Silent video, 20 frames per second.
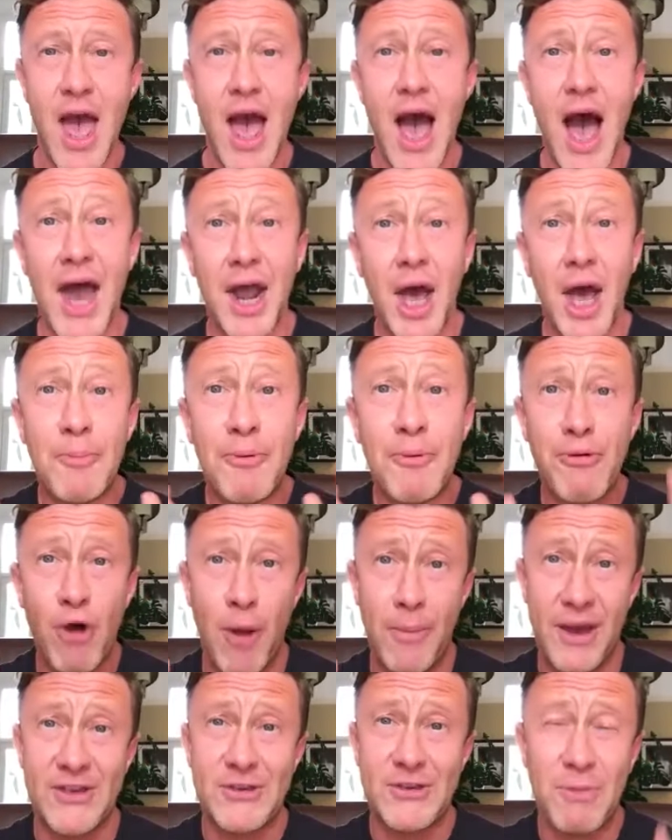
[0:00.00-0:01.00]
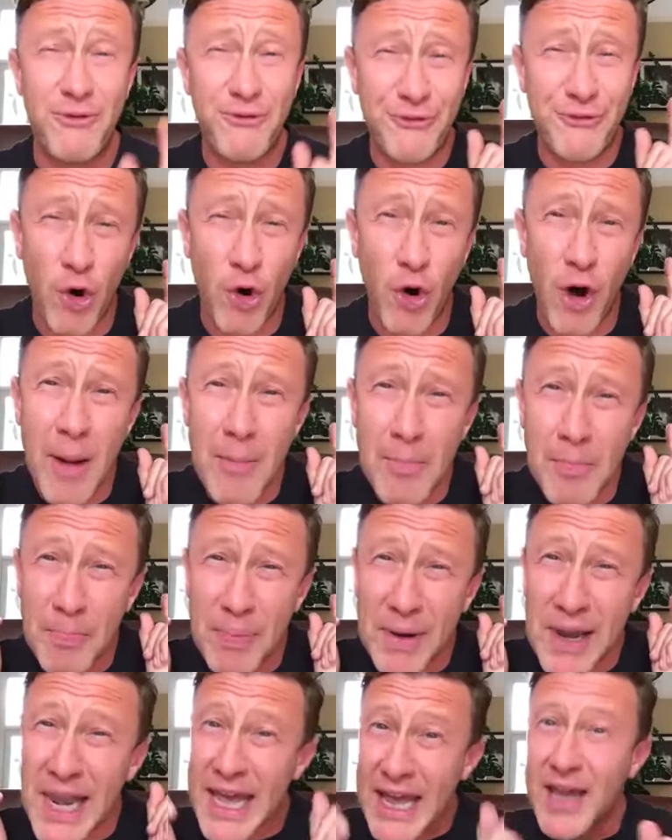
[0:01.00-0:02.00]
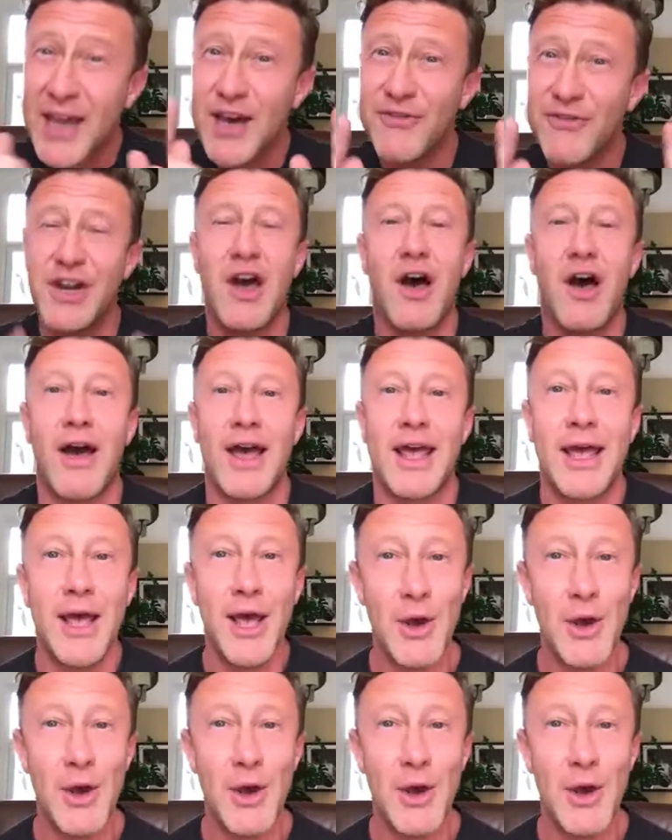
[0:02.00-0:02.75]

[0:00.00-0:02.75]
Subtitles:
And I promise, before a blink of an eye,